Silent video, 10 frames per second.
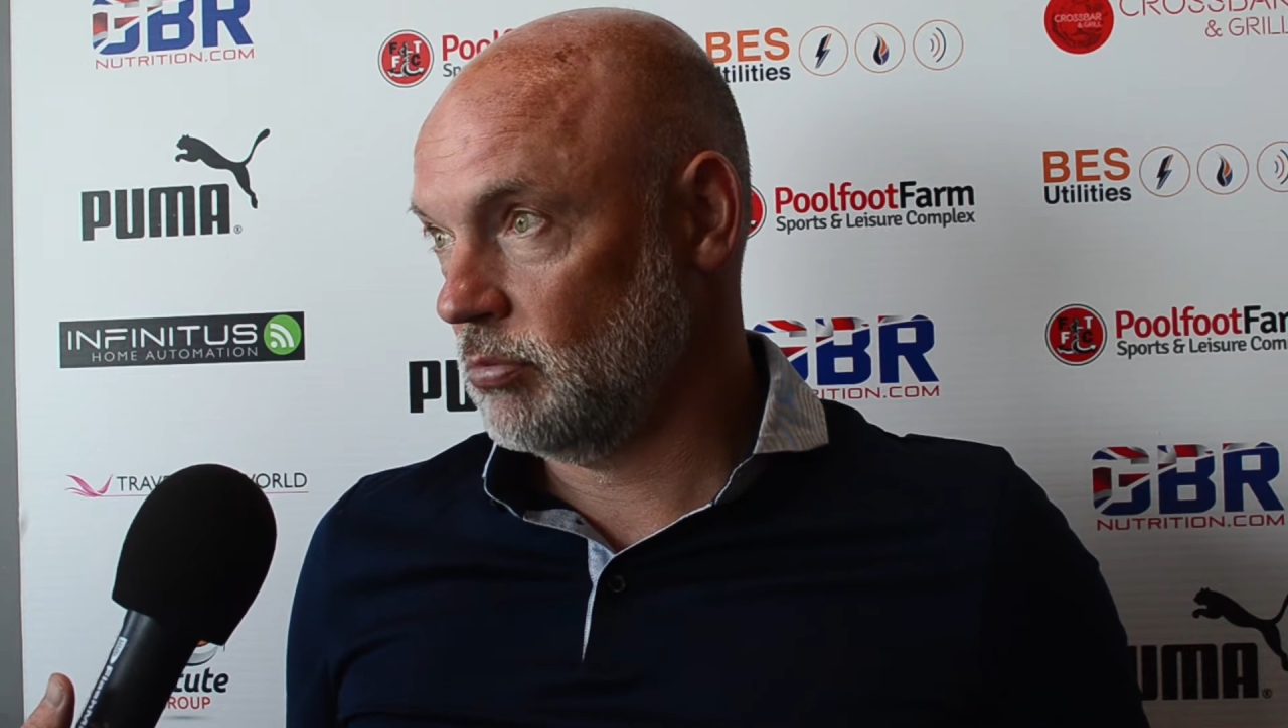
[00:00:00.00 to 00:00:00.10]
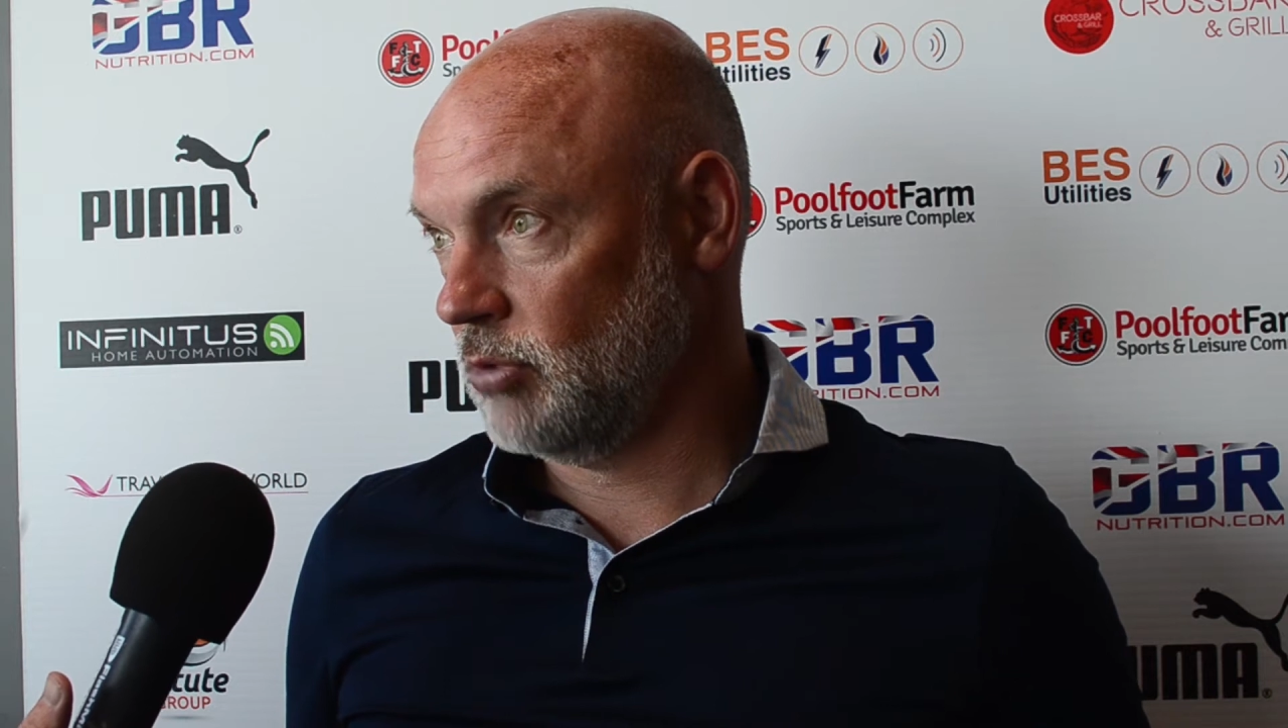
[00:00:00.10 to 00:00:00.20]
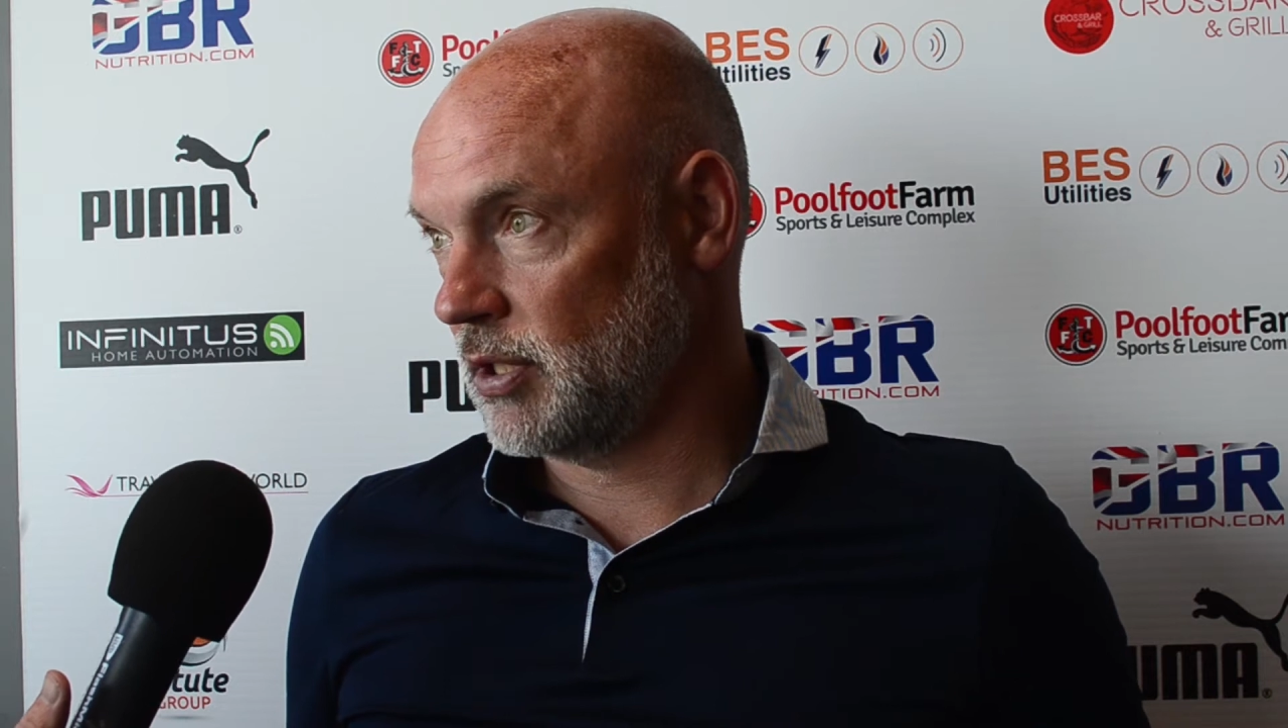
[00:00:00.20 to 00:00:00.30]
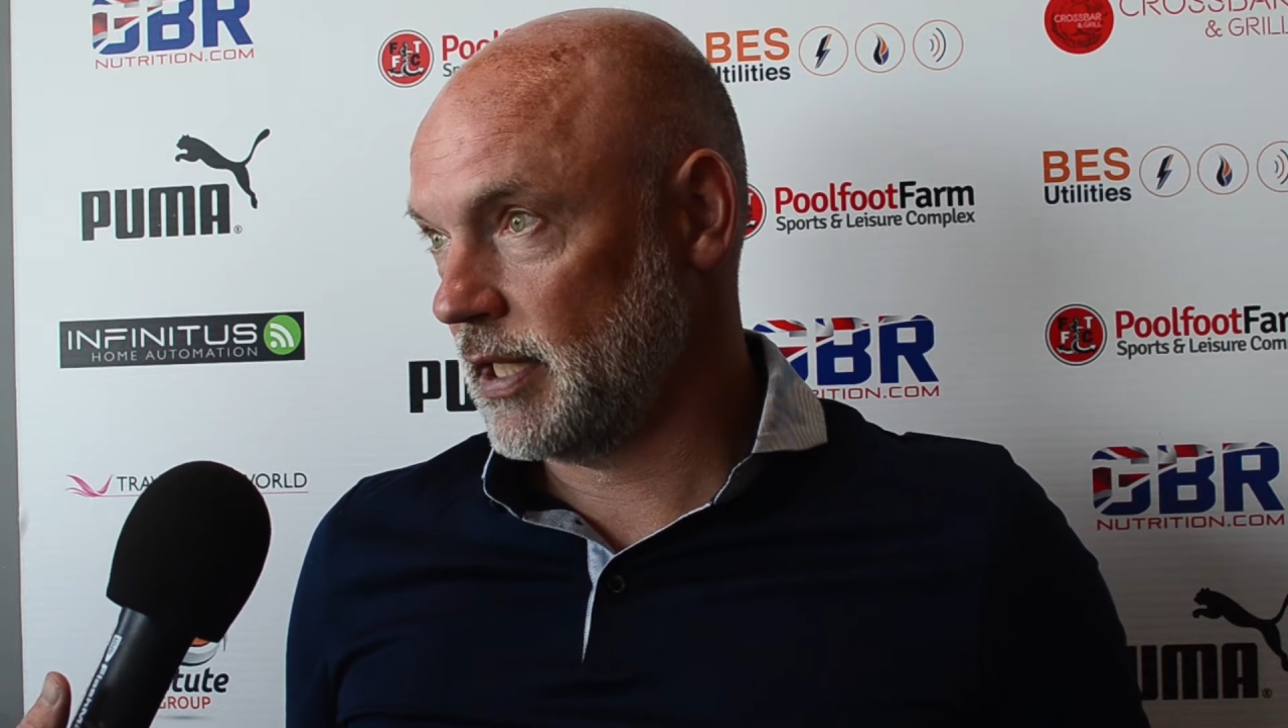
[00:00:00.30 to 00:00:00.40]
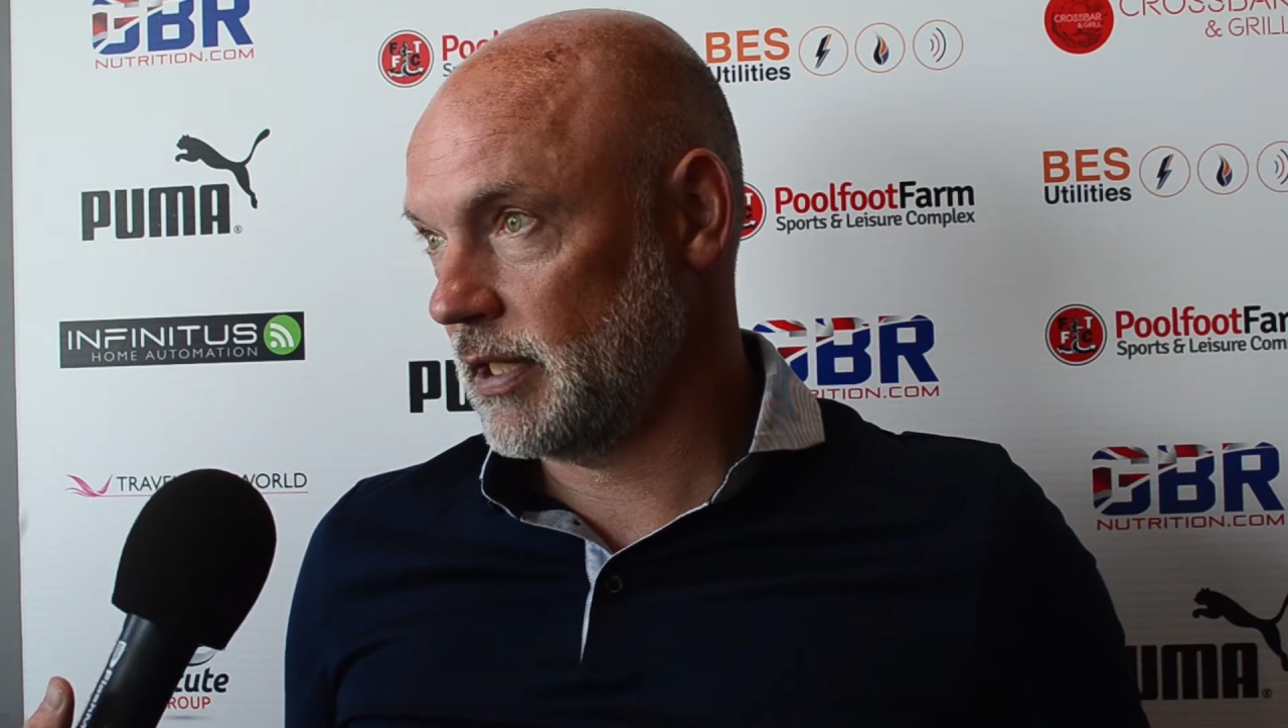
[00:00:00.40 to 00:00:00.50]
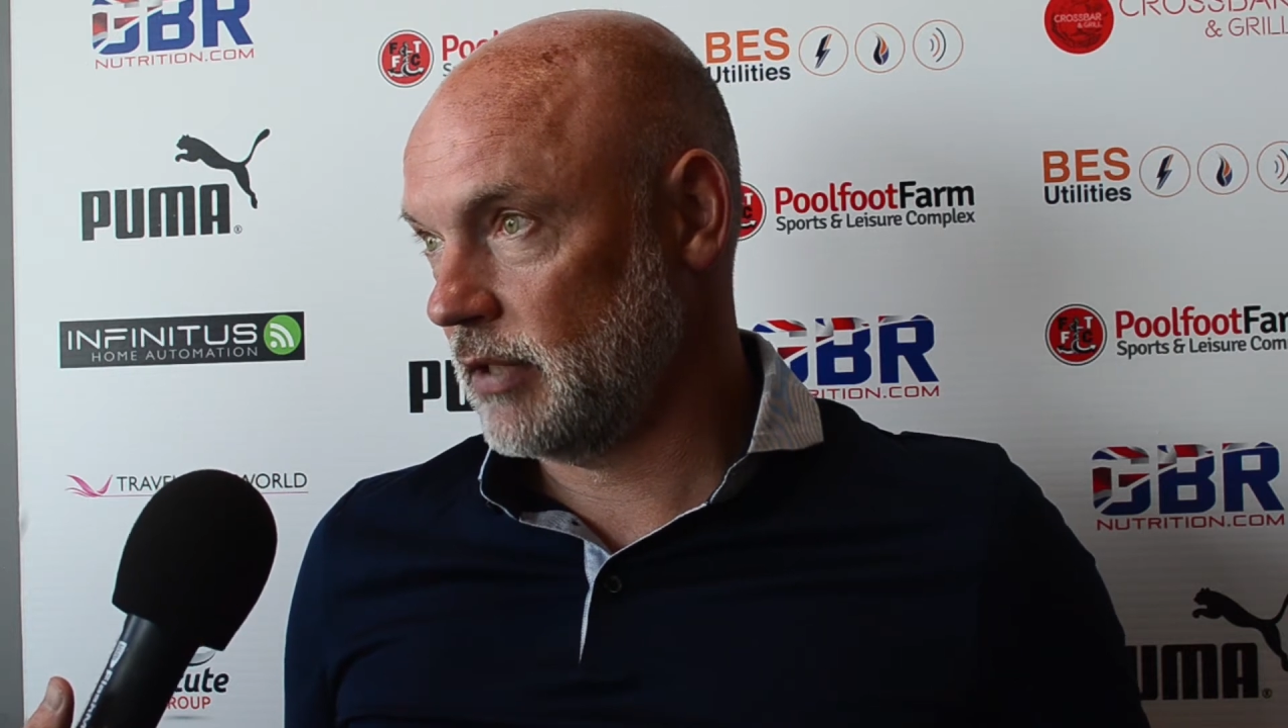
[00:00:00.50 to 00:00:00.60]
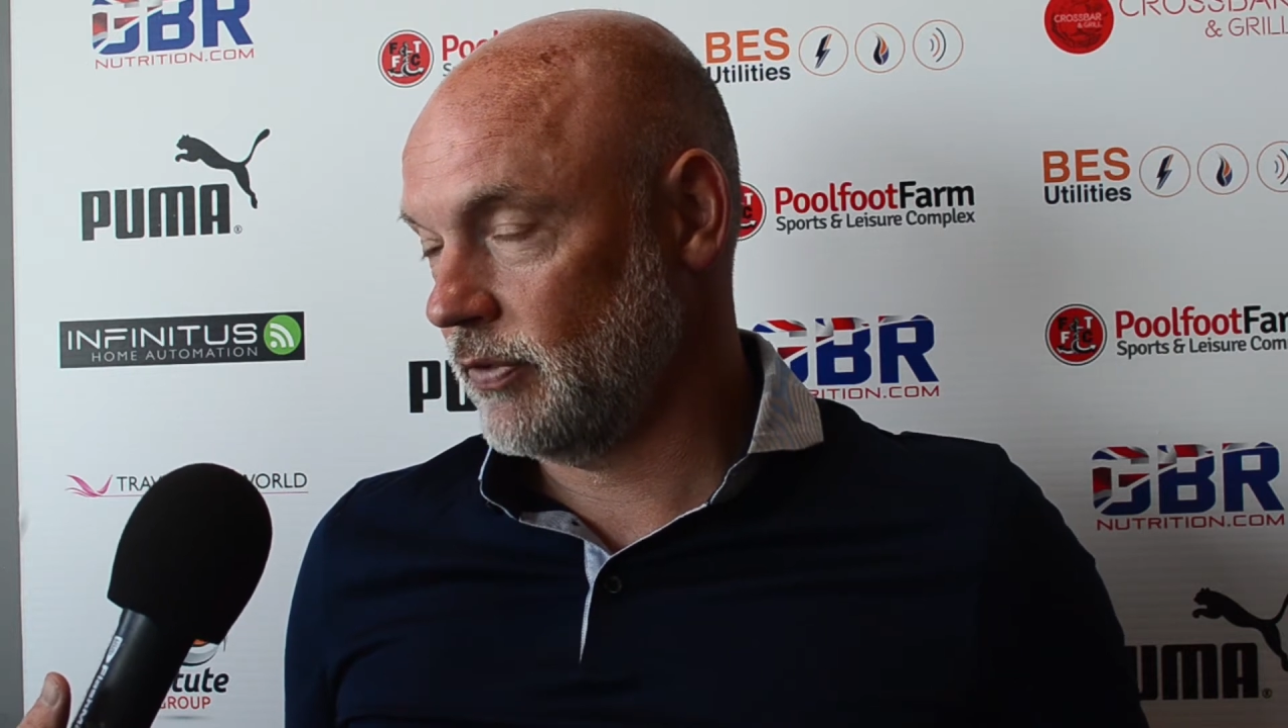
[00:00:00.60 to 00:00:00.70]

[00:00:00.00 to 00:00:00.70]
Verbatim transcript: rotating